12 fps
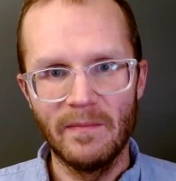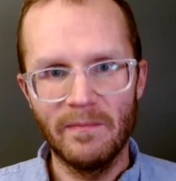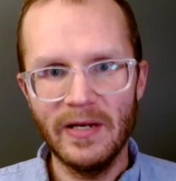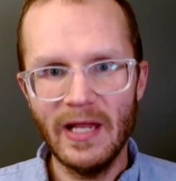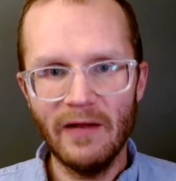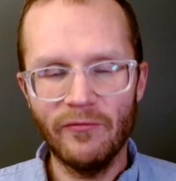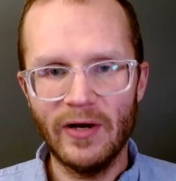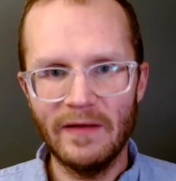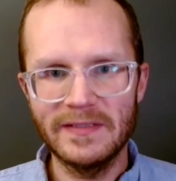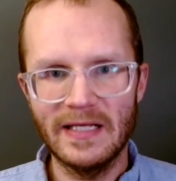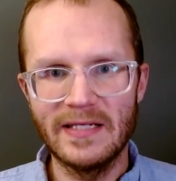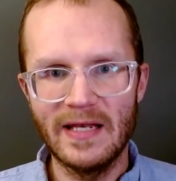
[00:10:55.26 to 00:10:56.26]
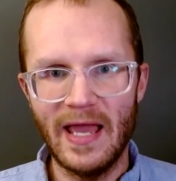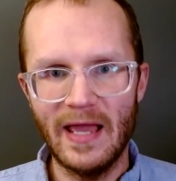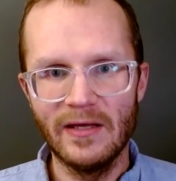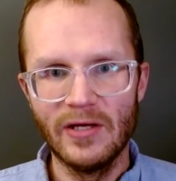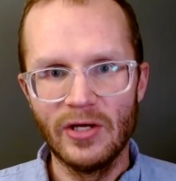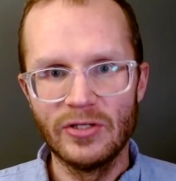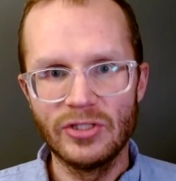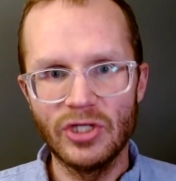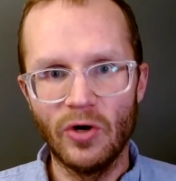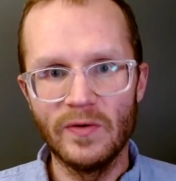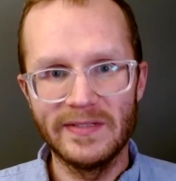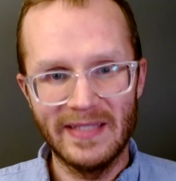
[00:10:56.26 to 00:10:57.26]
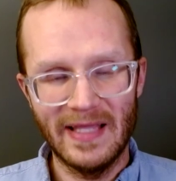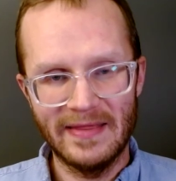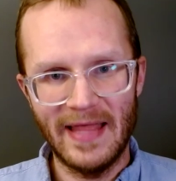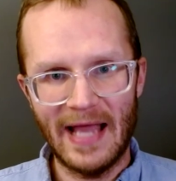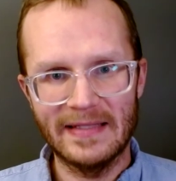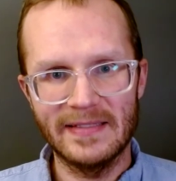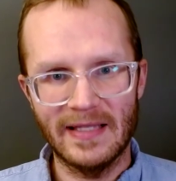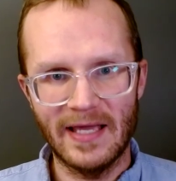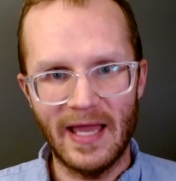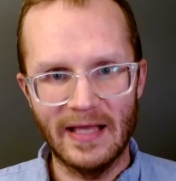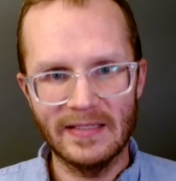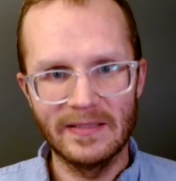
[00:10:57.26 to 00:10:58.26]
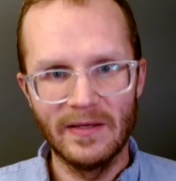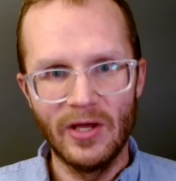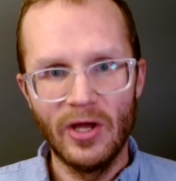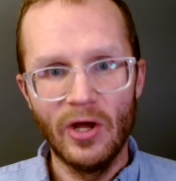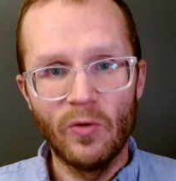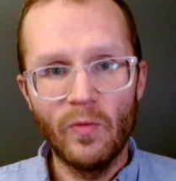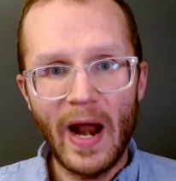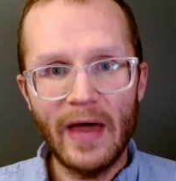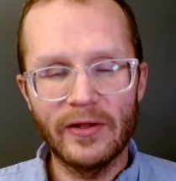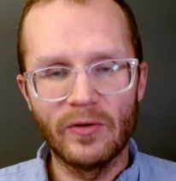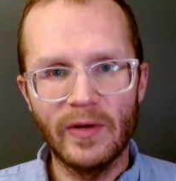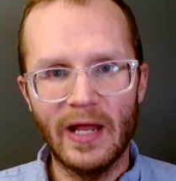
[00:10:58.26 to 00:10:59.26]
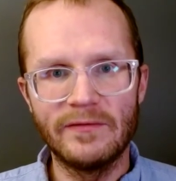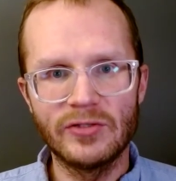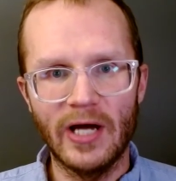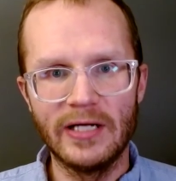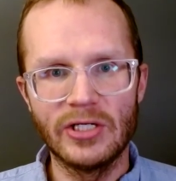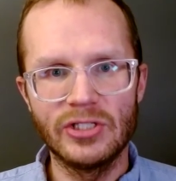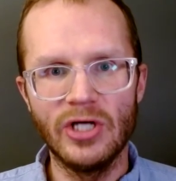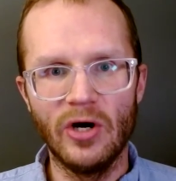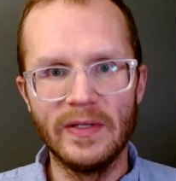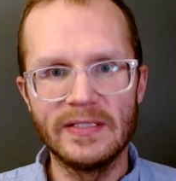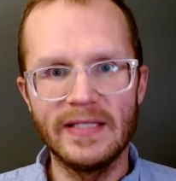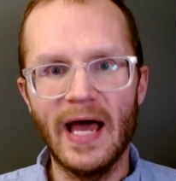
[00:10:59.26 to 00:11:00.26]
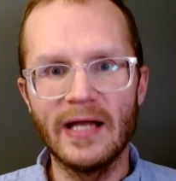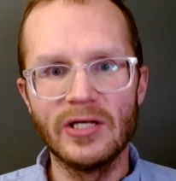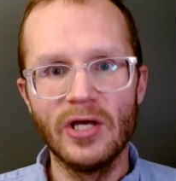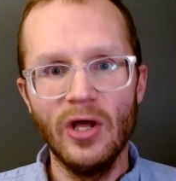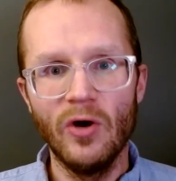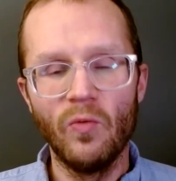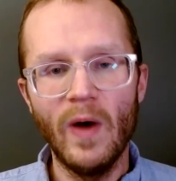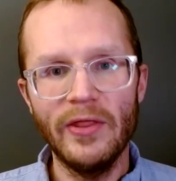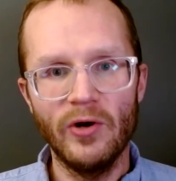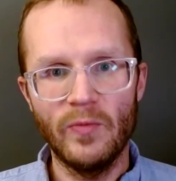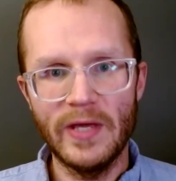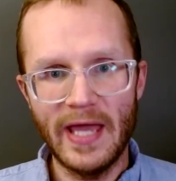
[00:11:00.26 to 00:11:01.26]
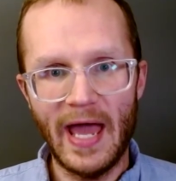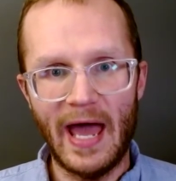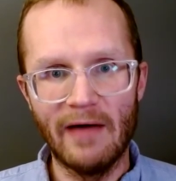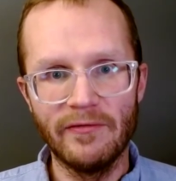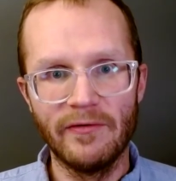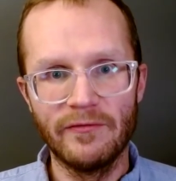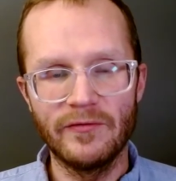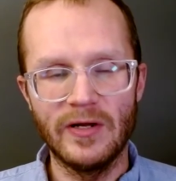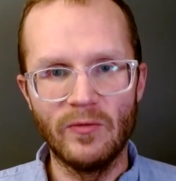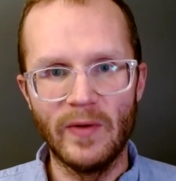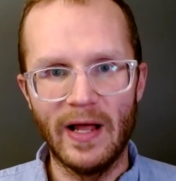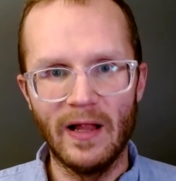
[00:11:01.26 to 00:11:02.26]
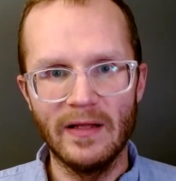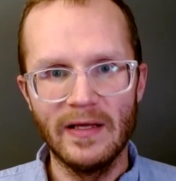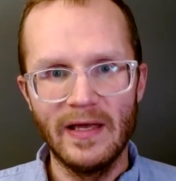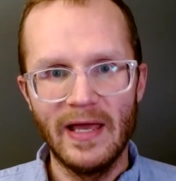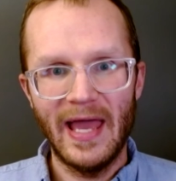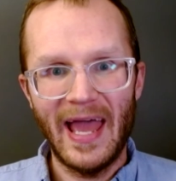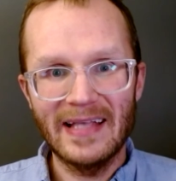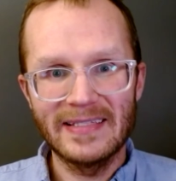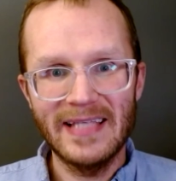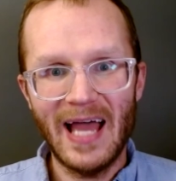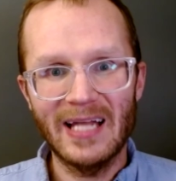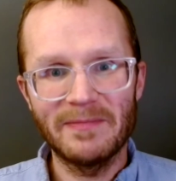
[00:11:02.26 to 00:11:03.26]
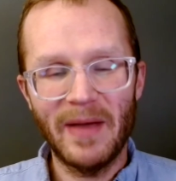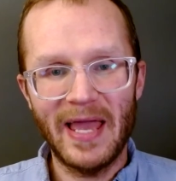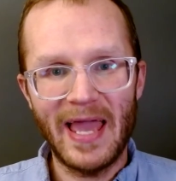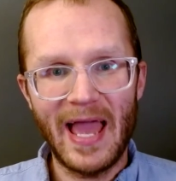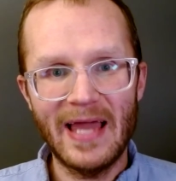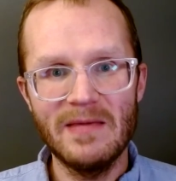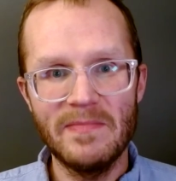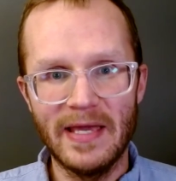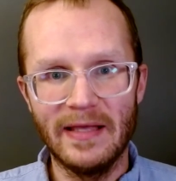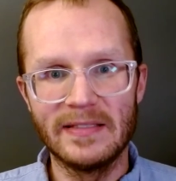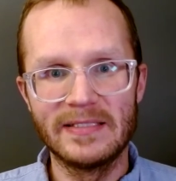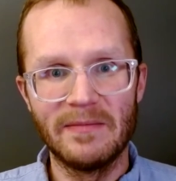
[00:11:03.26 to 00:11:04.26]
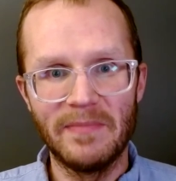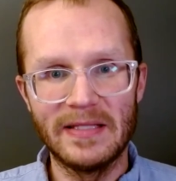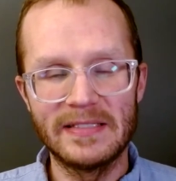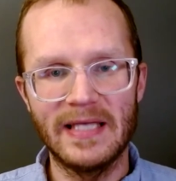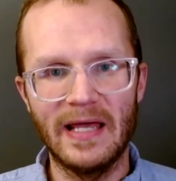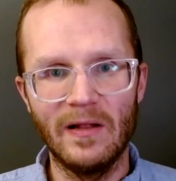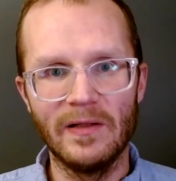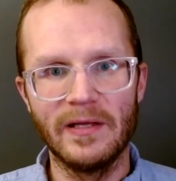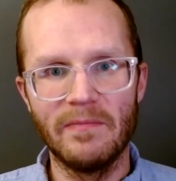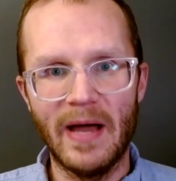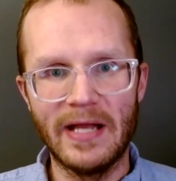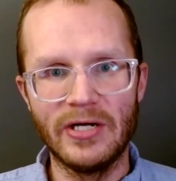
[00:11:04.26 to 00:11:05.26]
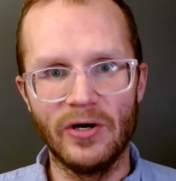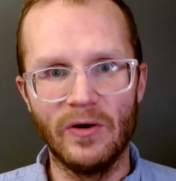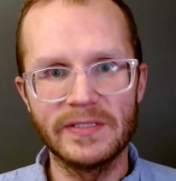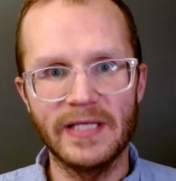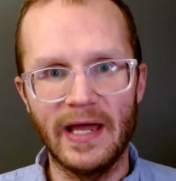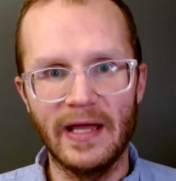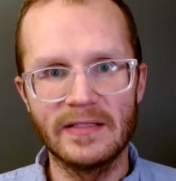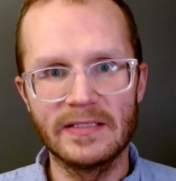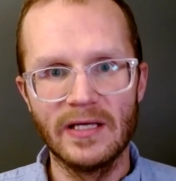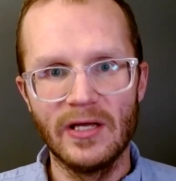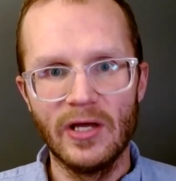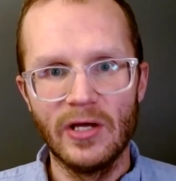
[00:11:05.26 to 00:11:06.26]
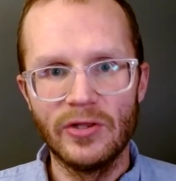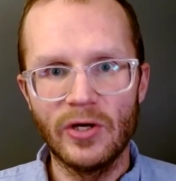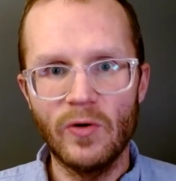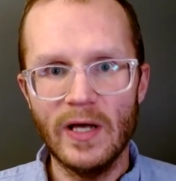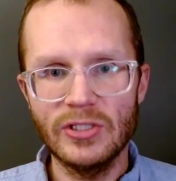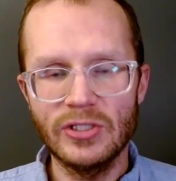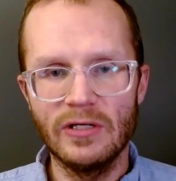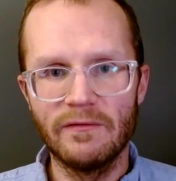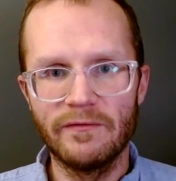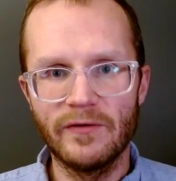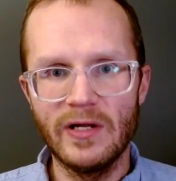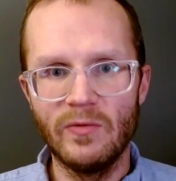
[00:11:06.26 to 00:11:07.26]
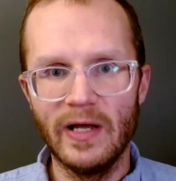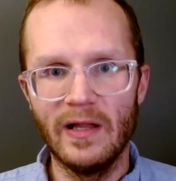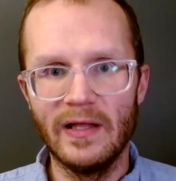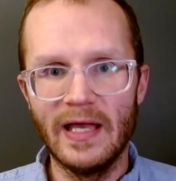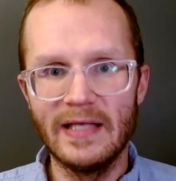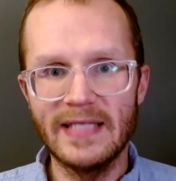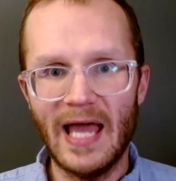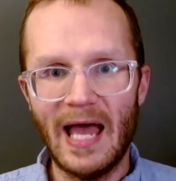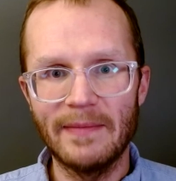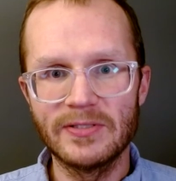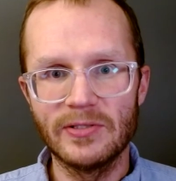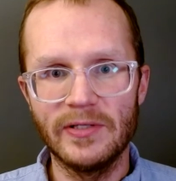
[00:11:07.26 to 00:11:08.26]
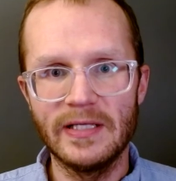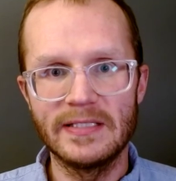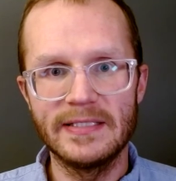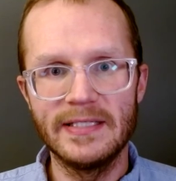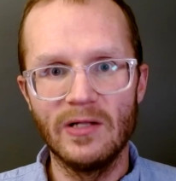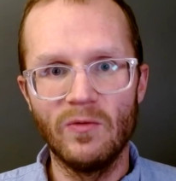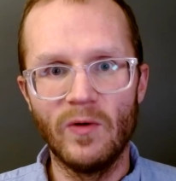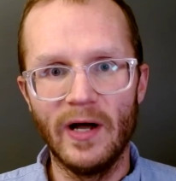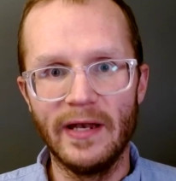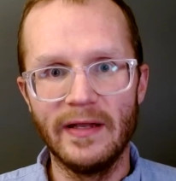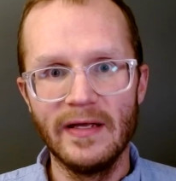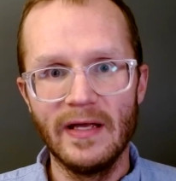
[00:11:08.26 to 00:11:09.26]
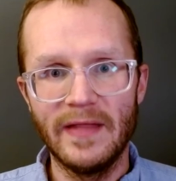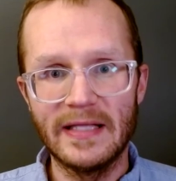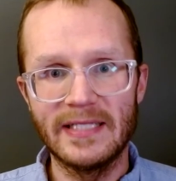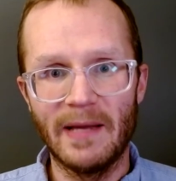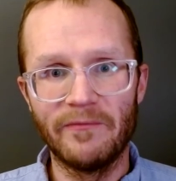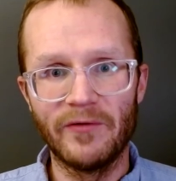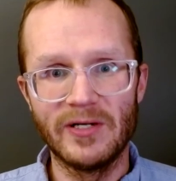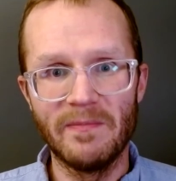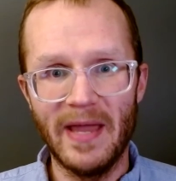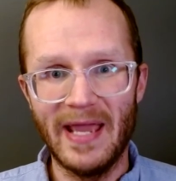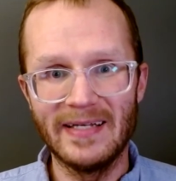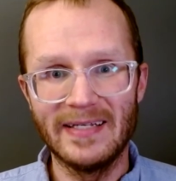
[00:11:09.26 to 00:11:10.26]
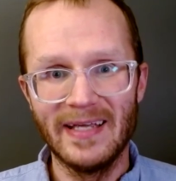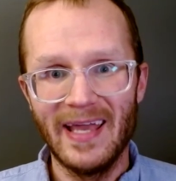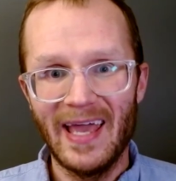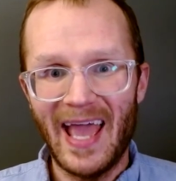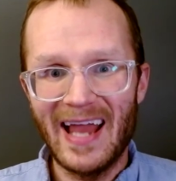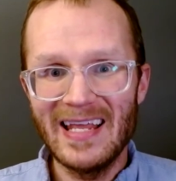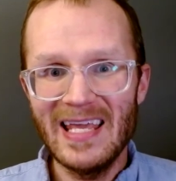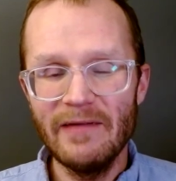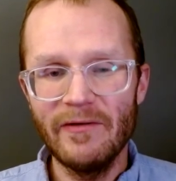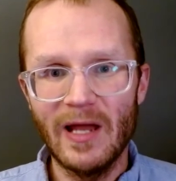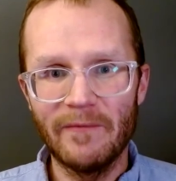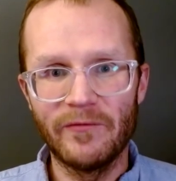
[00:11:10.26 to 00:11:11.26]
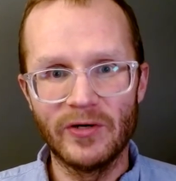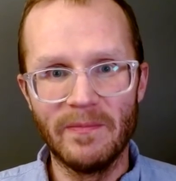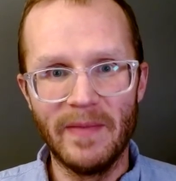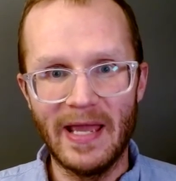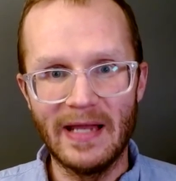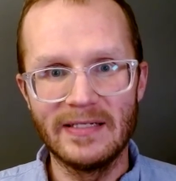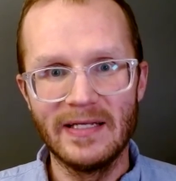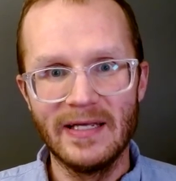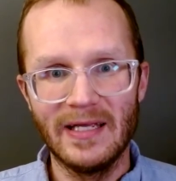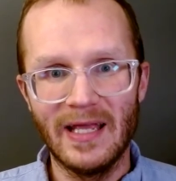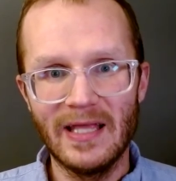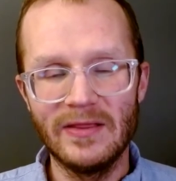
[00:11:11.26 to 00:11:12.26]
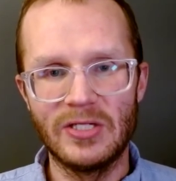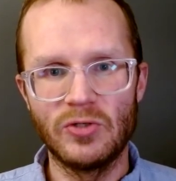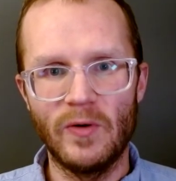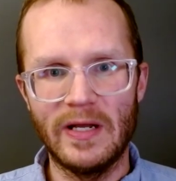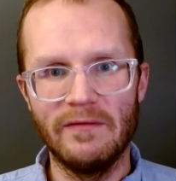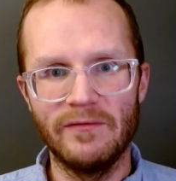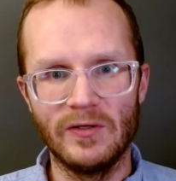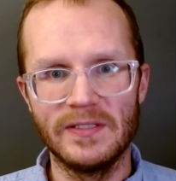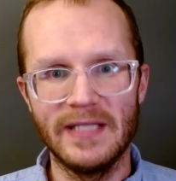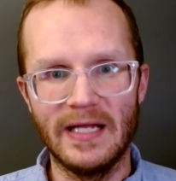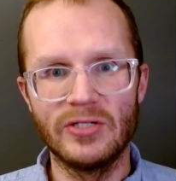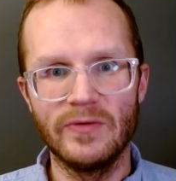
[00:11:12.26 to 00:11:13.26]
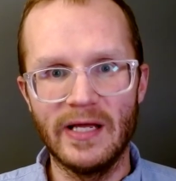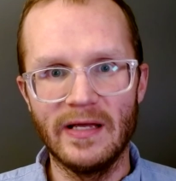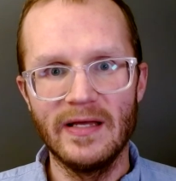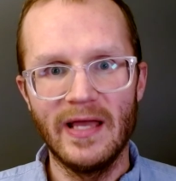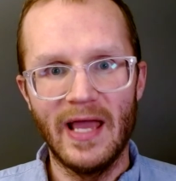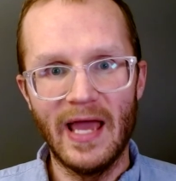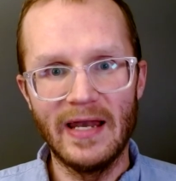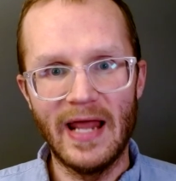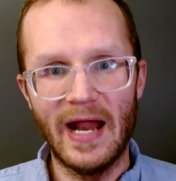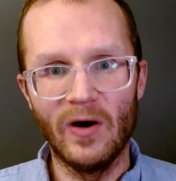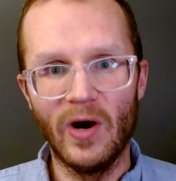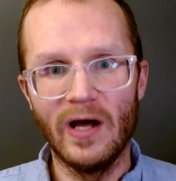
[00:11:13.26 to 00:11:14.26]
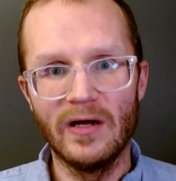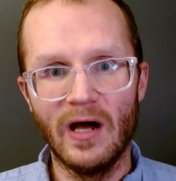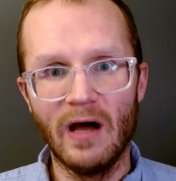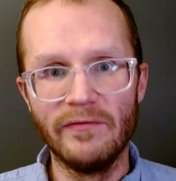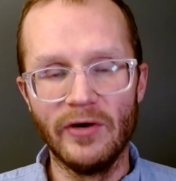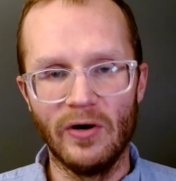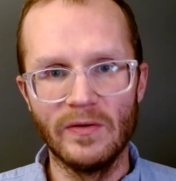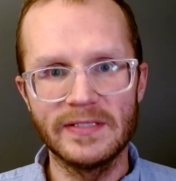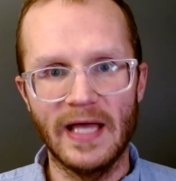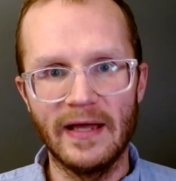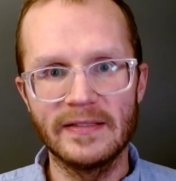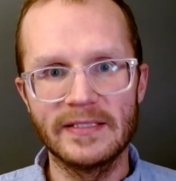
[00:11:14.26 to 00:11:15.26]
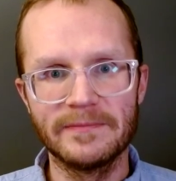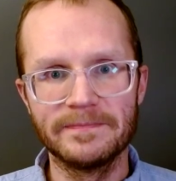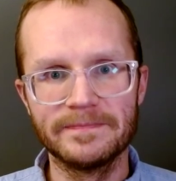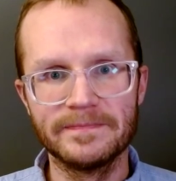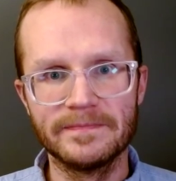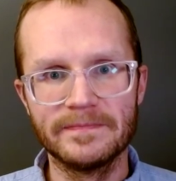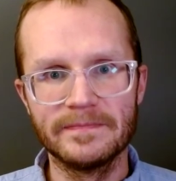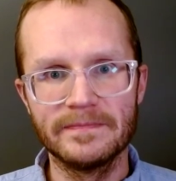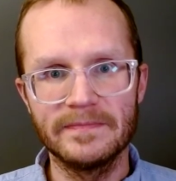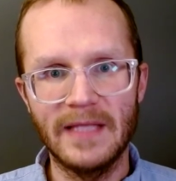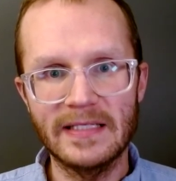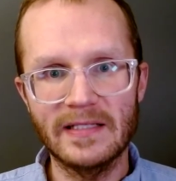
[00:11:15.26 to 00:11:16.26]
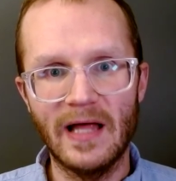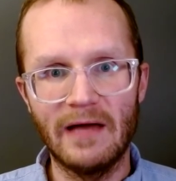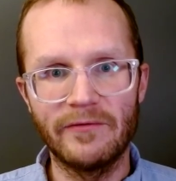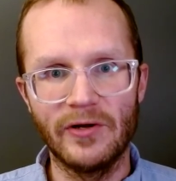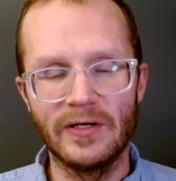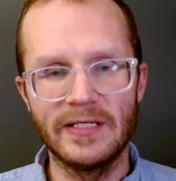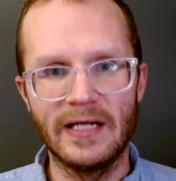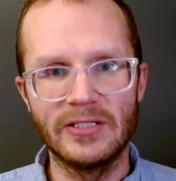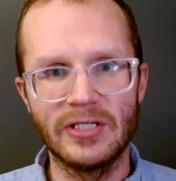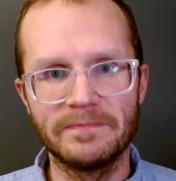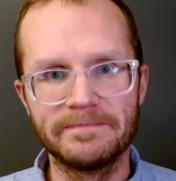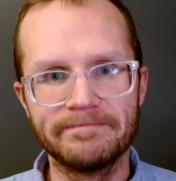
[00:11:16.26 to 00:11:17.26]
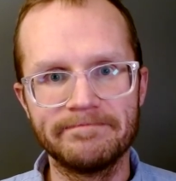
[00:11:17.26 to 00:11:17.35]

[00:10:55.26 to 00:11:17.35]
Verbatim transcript: But none of what I've said today shows that that's the case. Rather, what I've tried to show is that whether we have free will, has not by any means been settled by neuroscience. The question of free will is absolutely still one that's up for debate, and even up for debate in the 21st century, an era of neuroscience. Thanks a lot for your attention.